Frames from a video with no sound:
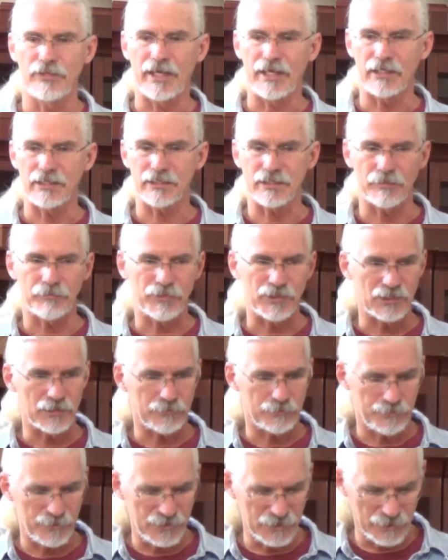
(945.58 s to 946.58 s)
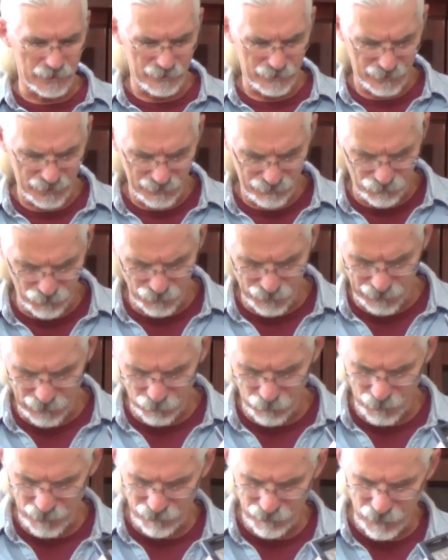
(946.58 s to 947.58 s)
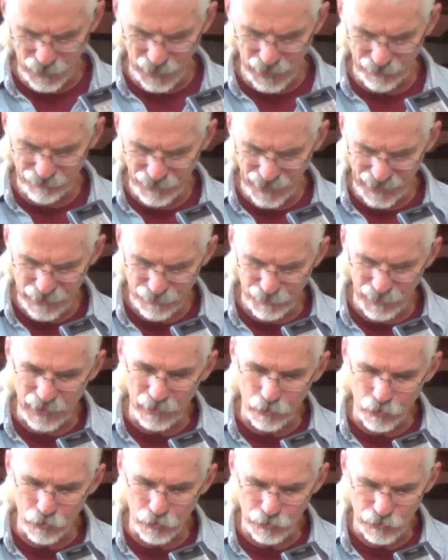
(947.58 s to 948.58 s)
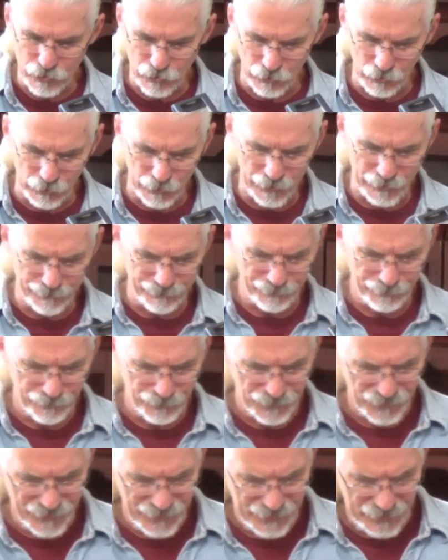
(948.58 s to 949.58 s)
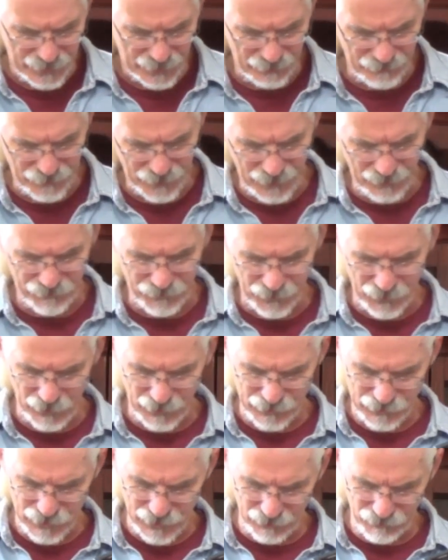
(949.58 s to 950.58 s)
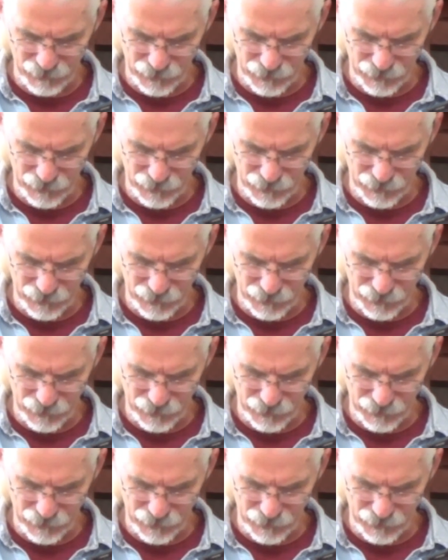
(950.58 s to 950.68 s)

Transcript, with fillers: that is something to be done for the glory of God. That's being a good steward of the gift that God has